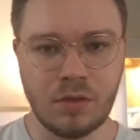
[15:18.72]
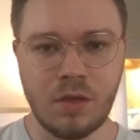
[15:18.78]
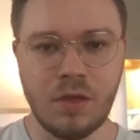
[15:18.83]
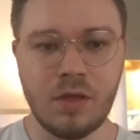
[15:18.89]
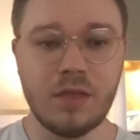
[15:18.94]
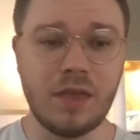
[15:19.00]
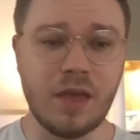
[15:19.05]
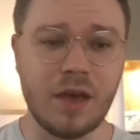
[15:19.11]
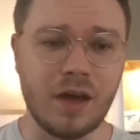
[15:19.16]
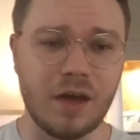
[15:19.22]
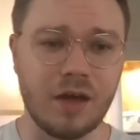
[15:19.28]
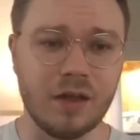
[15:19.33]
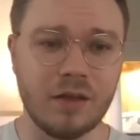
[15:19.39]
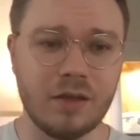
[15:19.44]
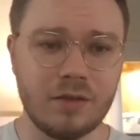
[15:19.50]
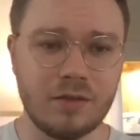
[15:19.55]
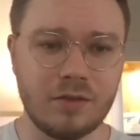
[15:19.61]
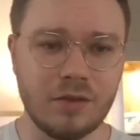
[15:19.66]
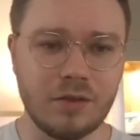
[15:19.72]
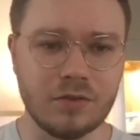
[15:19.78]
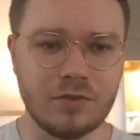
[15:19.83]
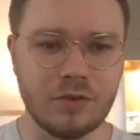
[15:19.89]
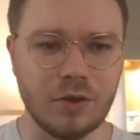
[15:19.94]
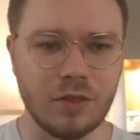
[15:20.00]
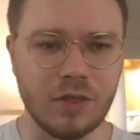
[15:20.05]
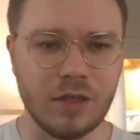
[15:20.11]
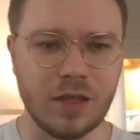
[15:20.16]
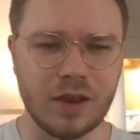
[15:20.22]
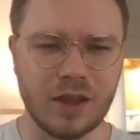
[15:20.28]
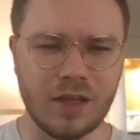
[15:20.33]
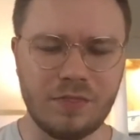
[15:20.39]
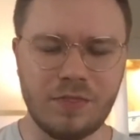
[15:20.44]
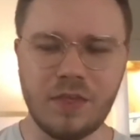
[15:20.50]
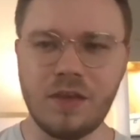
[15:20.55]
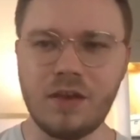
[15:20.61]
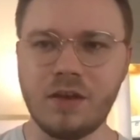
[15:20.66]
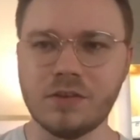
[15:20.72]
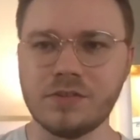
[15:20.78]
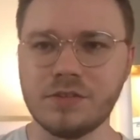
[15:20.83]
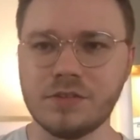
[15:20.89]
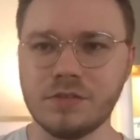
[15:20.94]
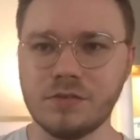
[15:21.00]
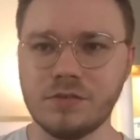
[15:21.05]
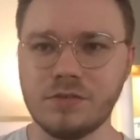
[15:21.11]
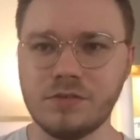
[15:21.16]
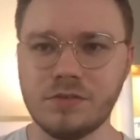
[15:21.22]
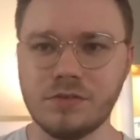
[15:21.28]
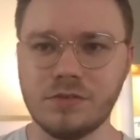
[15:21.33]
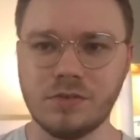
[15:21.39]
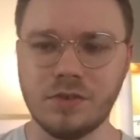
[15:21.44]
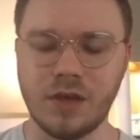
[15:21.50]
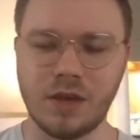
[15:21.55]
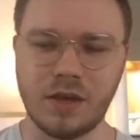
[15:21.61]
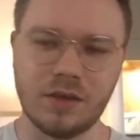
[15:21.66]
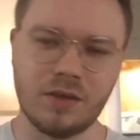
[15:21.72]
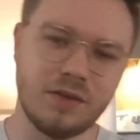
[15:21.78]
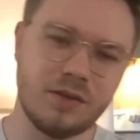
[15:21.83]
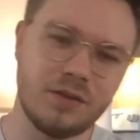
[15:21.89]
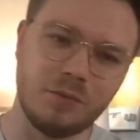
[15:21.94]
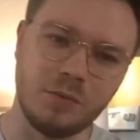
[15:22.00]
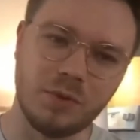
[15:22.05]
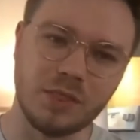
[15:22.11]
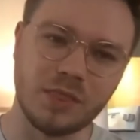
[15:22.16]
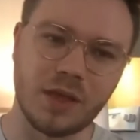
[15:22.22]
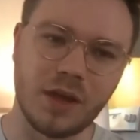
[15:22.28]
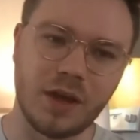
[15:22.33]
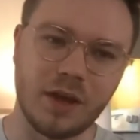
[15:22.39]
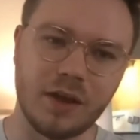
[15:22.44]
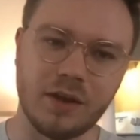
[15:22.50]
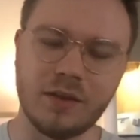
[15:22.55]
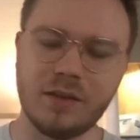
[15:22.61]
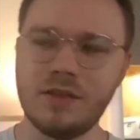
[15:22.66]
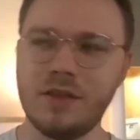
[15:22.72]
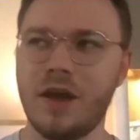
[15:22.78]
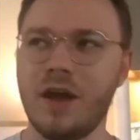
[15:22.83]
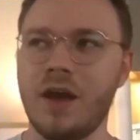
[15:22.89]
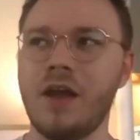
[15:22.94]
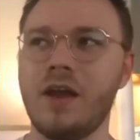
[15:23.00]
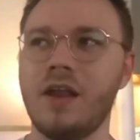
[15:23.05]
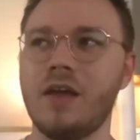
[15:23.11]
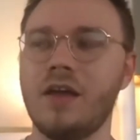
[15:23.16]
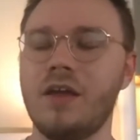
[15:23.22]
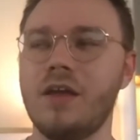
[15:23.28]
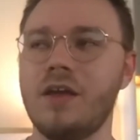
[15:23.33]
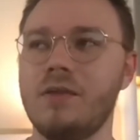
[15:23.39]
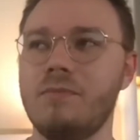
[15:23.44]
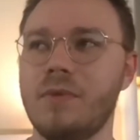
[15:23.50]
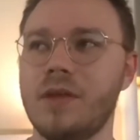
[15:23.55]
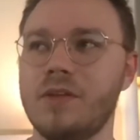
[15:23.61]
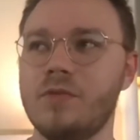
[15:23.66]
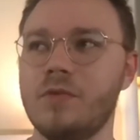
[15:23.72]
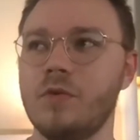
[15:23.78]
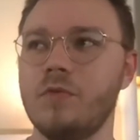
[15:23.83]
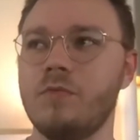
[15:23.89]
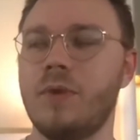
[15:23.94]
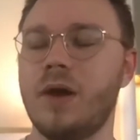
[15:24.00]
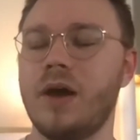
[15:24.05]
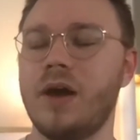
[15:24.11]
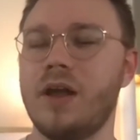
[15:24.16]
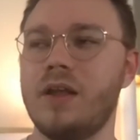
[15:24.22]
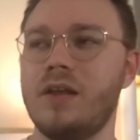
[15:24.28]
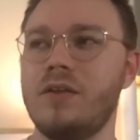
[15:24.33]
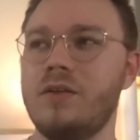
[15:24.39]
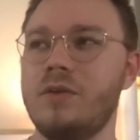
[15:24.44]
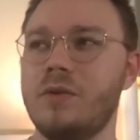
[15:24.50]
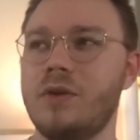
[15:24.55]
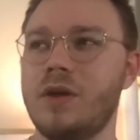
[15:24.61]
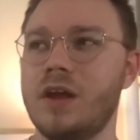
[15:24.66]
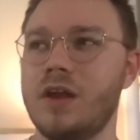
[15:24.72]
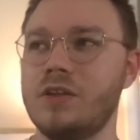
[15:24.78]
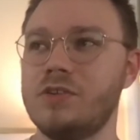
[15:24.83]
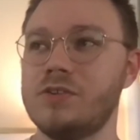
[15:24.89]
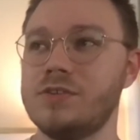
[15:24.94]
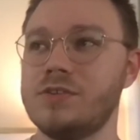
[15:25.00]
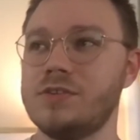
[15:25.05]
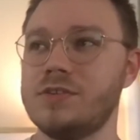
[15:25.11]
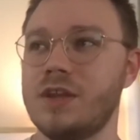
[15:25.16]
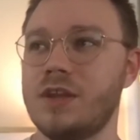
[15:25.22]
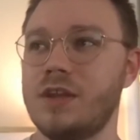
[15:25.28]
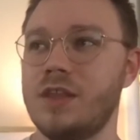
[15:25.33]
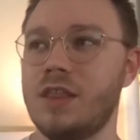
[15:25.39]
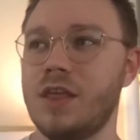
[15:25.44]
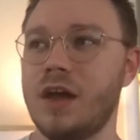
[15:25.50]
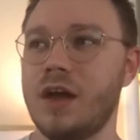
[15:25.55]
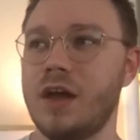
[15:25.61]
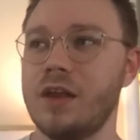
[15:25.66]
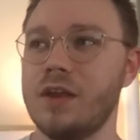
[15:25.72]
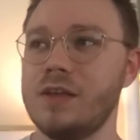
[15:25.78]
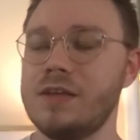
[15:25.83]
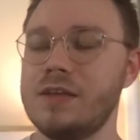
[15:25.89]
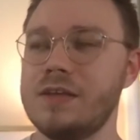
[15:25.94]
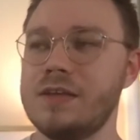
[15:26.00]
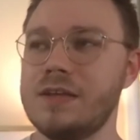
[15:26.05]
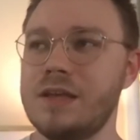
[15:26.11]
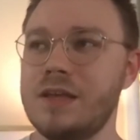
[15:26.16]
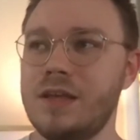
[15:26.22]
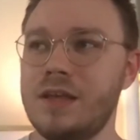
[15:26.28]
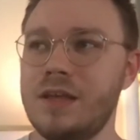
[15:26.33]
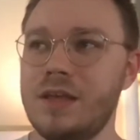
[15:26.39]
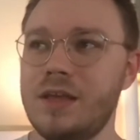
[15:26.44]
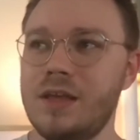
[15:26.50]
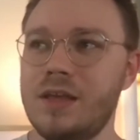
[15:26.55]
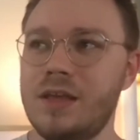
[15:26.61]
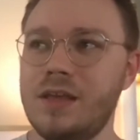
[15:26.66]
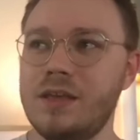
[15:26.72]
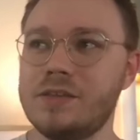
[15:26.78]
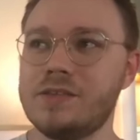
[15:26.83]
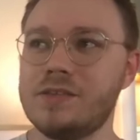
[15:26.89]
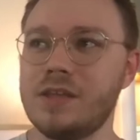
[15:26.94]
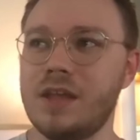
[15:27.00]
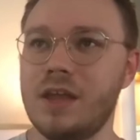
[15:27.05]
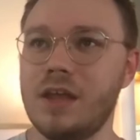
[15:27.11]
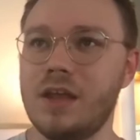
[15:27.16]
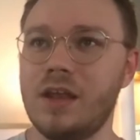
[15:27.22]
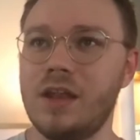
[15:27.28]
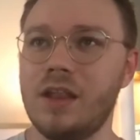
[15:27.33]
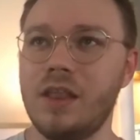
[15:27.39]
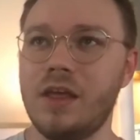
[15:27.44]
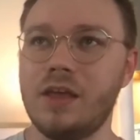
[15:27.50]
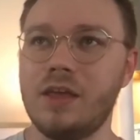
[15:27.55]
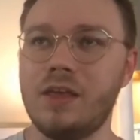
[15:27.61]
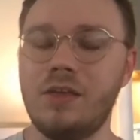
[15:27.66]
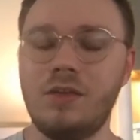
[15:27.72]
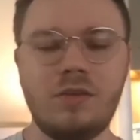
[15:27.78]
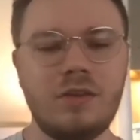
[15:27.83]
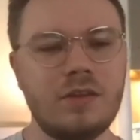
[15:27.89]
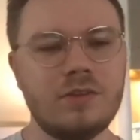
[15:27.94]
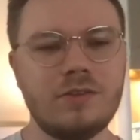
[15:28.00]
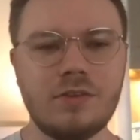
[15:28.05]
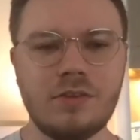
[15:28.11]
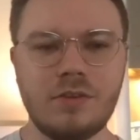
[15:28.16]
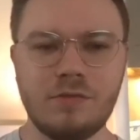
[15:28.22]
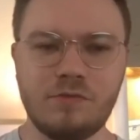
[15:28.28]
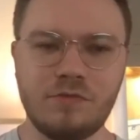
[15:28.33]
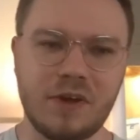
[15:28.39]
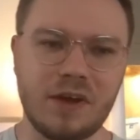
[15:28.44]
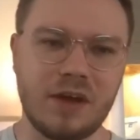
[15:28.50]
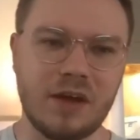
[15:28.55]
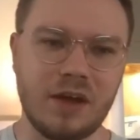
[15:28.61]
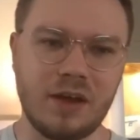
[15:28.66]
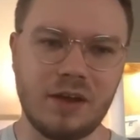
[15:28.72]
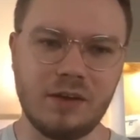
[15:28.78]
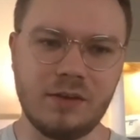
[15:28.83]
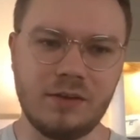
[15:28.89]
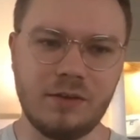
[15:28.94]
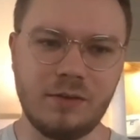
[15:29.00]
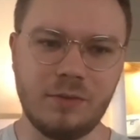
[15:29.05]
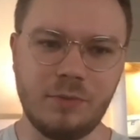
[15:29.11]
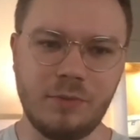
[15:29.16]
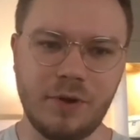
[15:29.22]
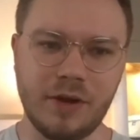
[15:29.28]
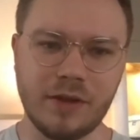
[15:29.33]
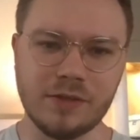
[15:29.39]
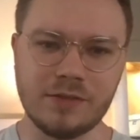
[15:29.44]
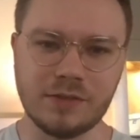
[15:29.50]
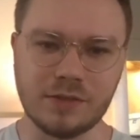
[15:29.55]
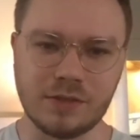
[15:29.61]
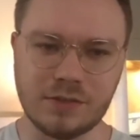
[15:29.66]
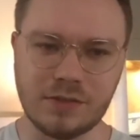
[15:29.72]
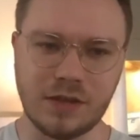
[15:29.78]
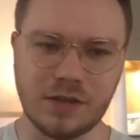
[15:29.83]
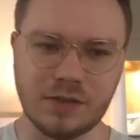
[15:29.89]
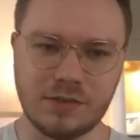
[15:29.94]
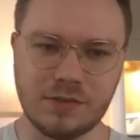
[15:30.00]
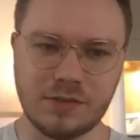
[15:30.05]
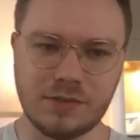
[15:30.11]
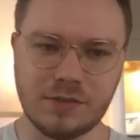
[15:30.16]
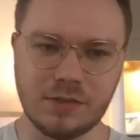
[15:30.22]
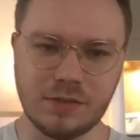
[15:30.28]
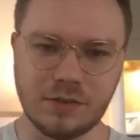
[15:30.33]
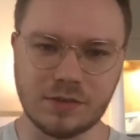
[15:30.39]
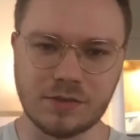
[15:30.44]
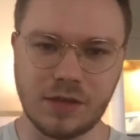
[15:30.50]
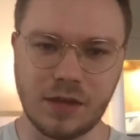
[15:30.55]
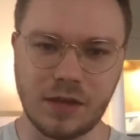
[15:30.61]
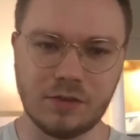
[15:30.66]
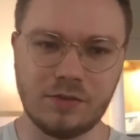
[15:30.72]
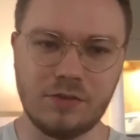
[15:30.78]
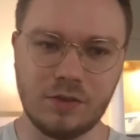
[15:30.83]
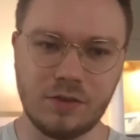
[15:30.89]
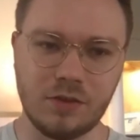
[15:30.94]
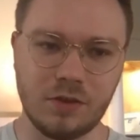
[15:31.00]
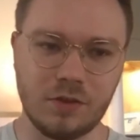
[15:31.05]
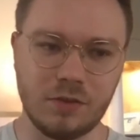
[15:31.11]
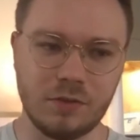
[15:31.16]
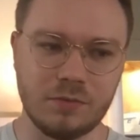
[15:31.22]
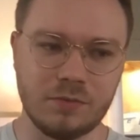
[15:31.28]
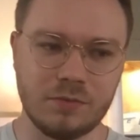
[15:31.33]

Yeah. No, totally. And I think also too, like with that, I had a good mentor of mine who kind of just said mm. that. He said, like, you need to define what success looks like to you.